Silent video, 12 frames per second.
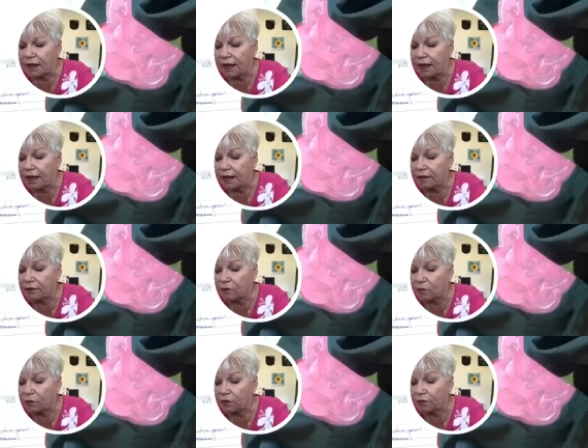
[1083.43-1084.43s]
I
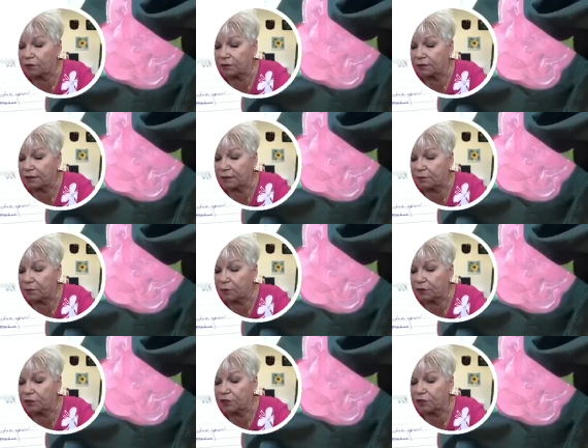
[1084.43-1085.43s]
will
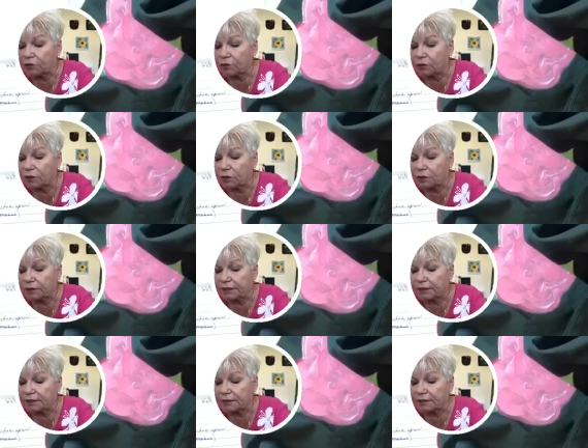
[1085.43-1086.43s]
put a note on
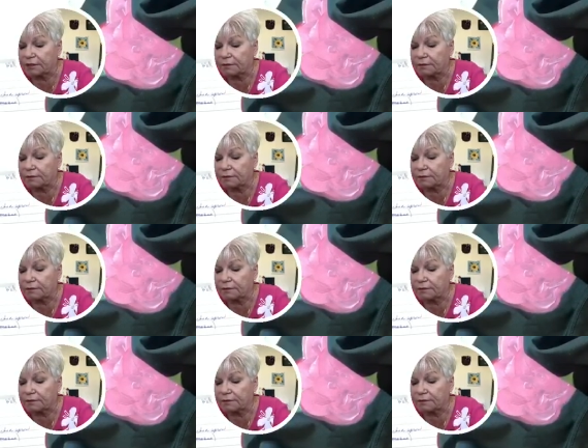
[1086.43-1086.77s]
this